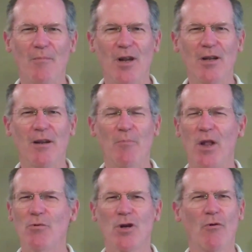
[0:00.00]
But
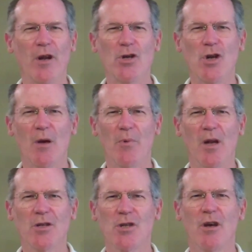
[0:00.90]
he was a great
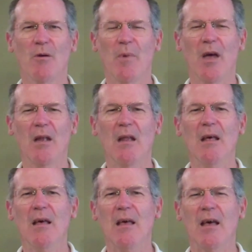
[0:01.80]
champion as a young man,
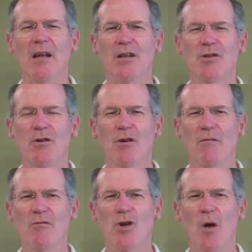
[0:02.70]
and his
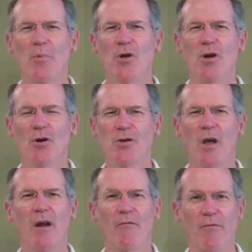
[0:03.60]
champion years
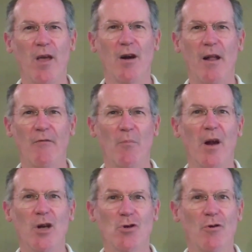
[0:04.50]
kind of faded after
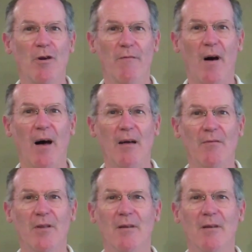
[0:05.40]
about age 35.